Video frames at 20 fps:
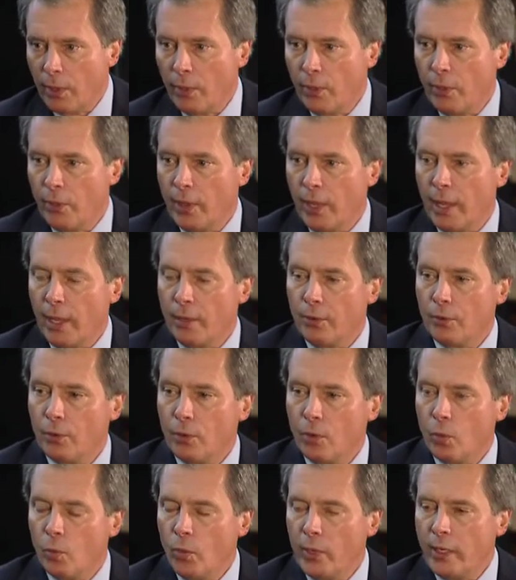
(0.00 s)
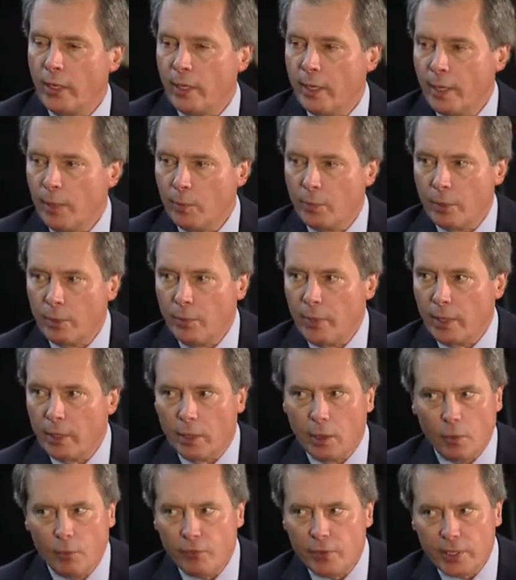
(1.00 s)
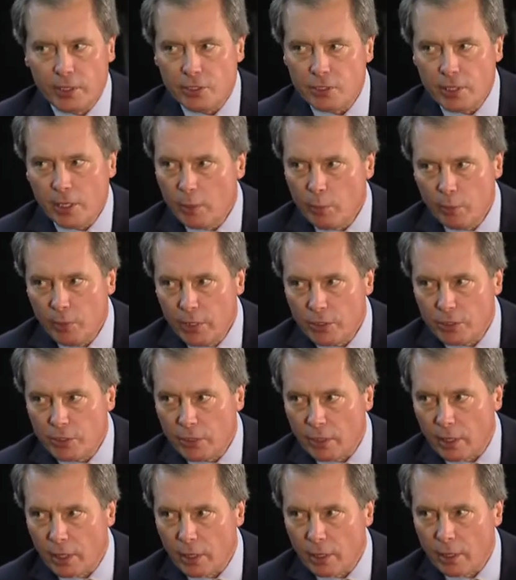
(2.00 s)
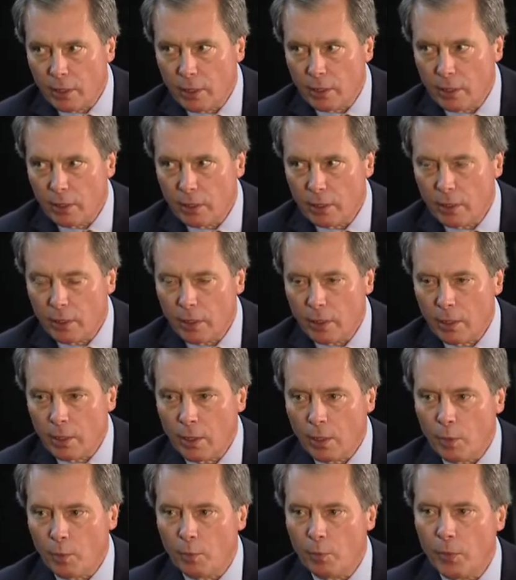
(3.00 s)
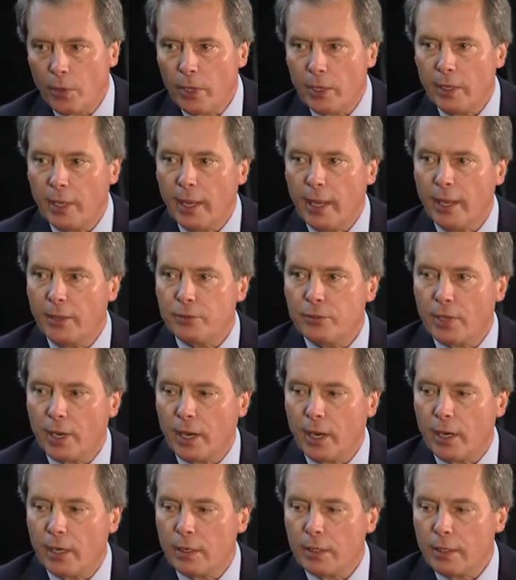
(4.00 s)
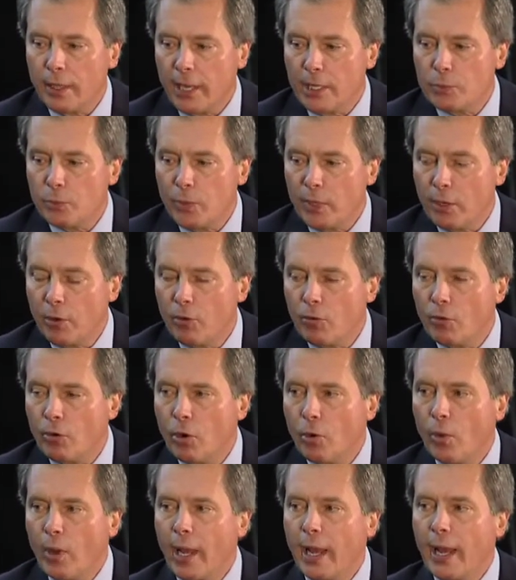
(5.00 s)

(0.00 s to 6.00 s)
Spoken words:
that we can implement, hopefully some this year, but as we grow